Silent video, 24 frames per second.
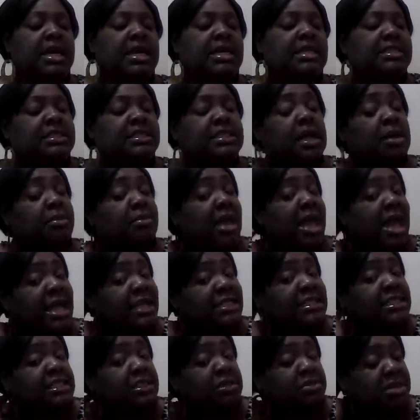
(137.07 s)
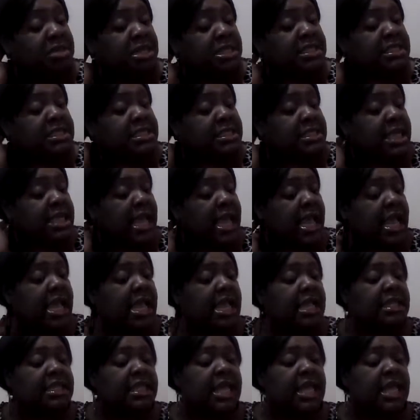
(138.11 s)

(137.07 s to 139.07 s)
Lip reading: some estimates say